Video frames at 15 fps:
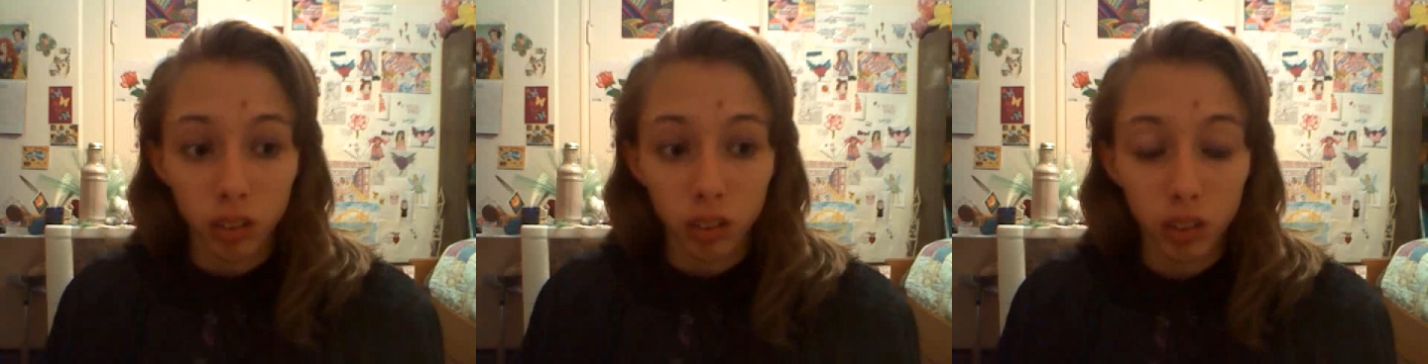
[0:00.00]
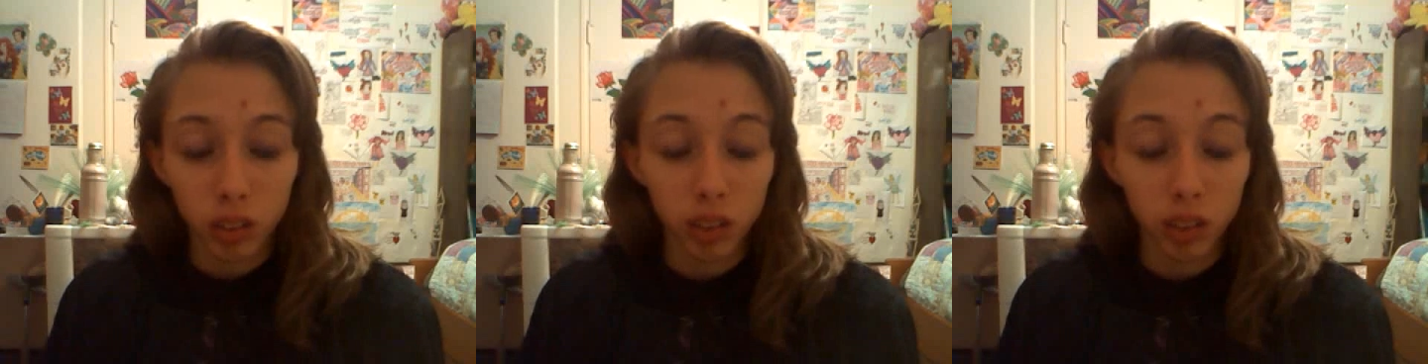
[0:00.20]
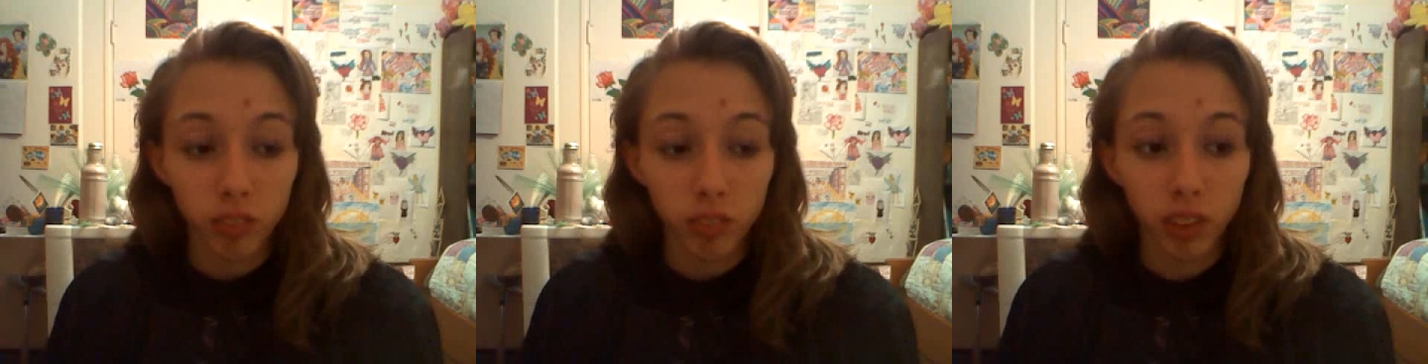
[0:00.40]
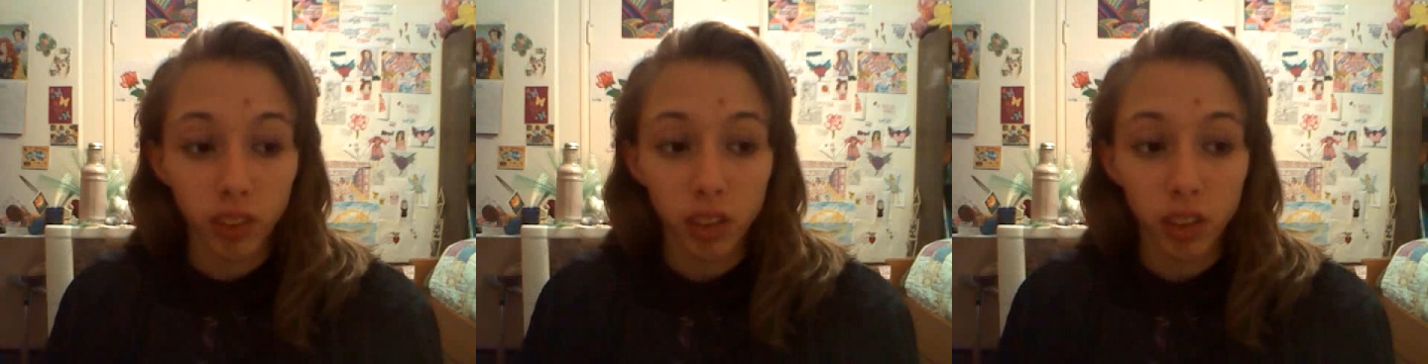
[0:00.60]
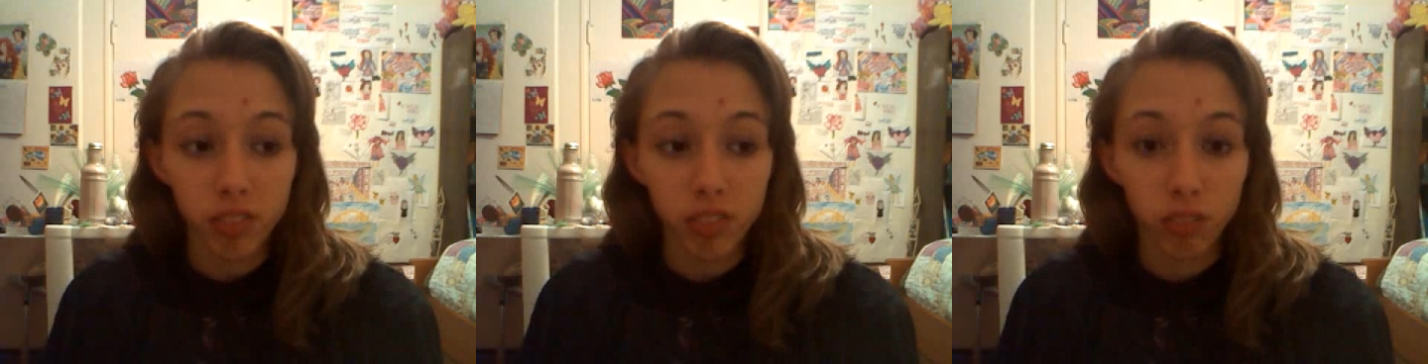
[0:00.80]
She
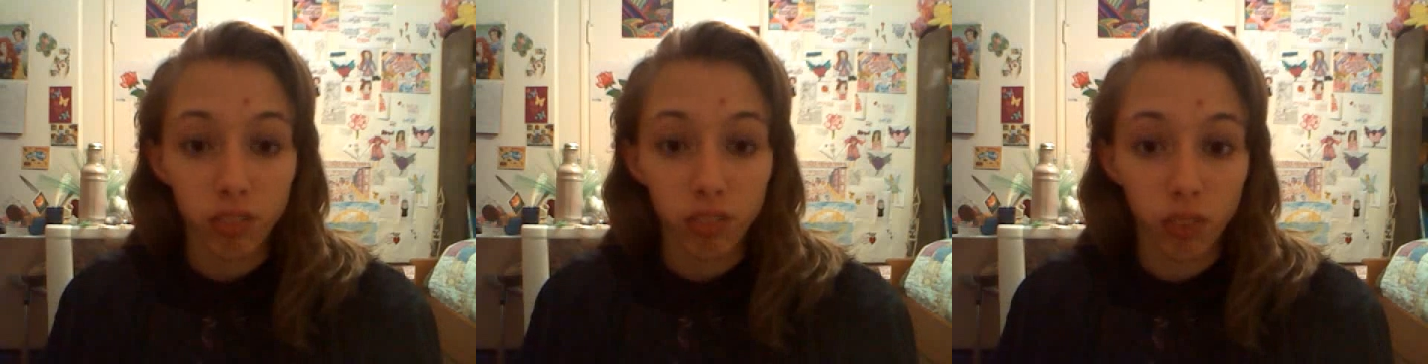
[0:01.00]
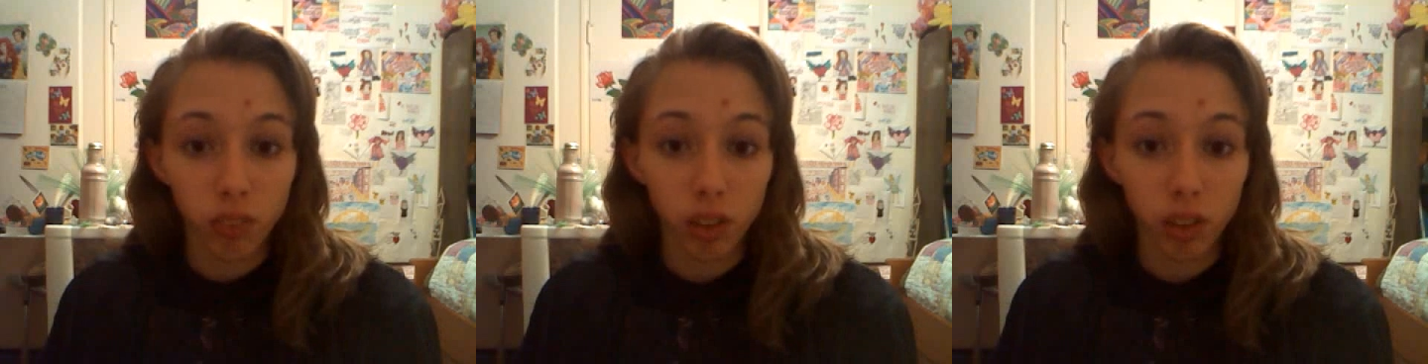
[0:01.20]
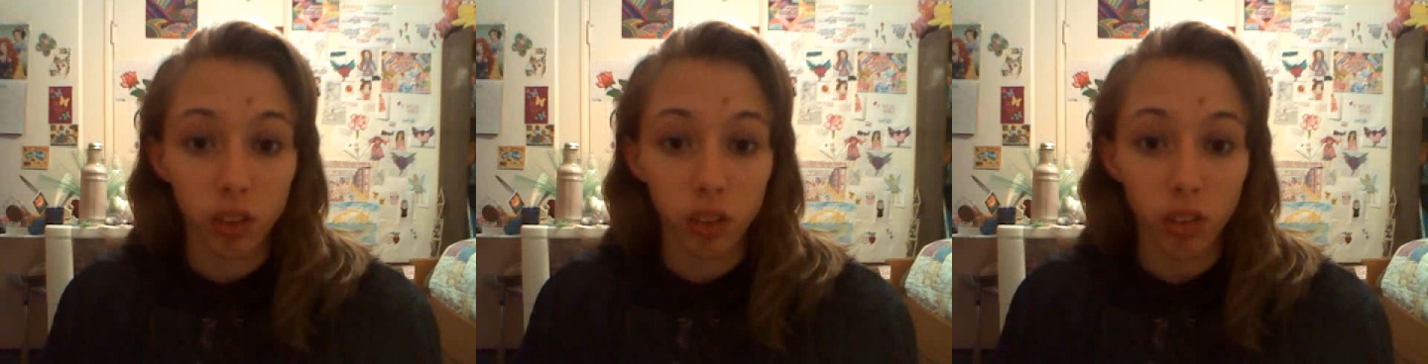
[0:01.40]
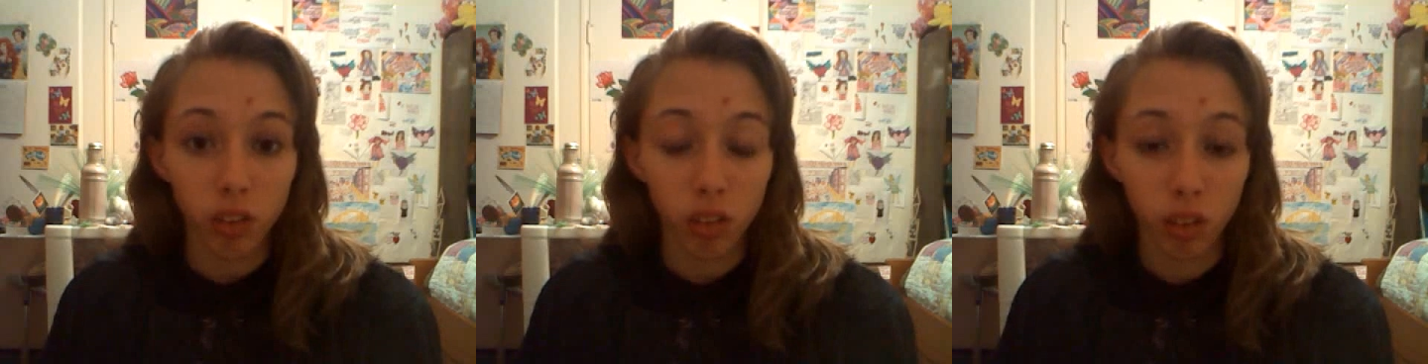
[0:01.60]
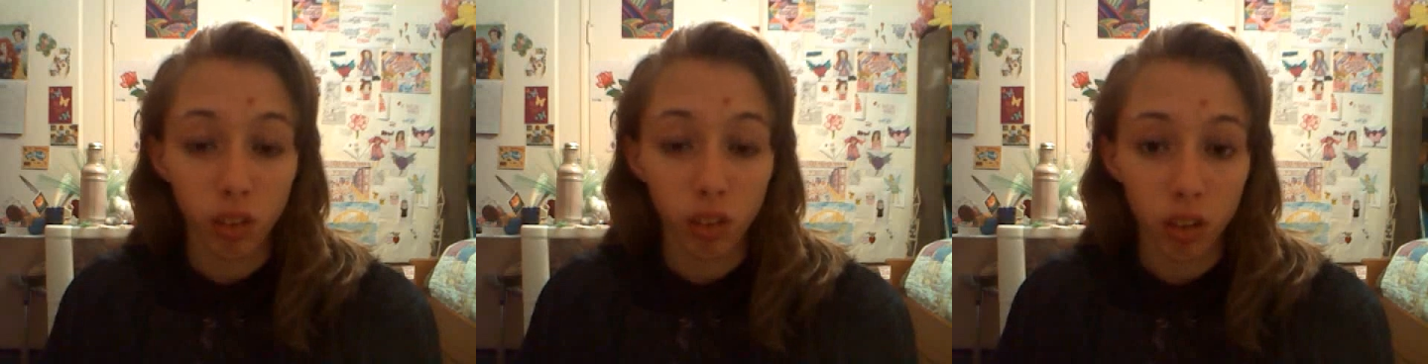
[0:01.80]
felt even worse.